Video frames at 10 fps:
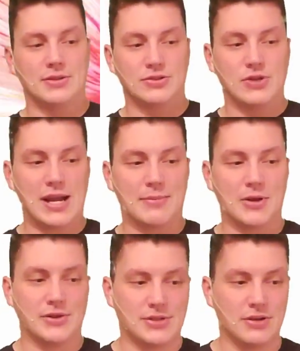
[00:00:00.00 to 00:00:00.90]
Dragon
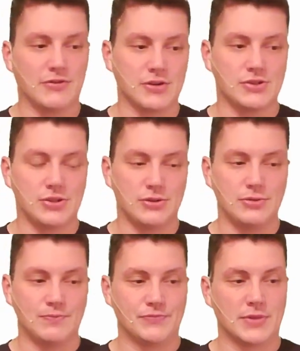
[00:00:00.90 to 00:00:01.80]
Ball Xenoverse 2,
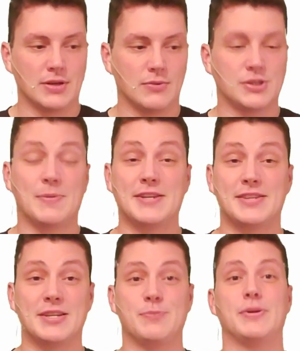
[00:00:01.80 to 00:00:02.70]
which my
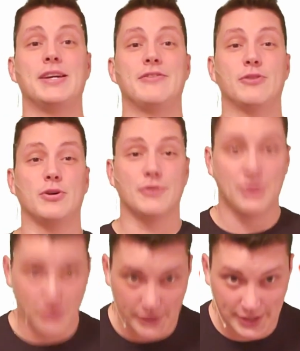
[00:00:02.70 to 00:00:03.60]
son has played for over
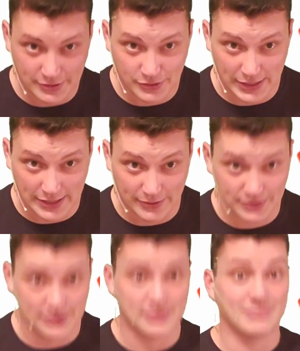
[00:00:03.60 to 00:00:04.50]
300
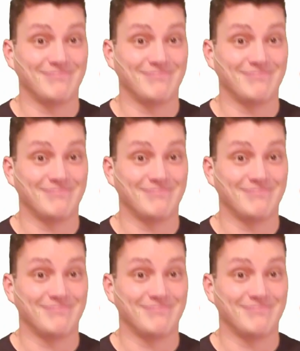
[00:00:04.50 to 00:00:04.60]
hours.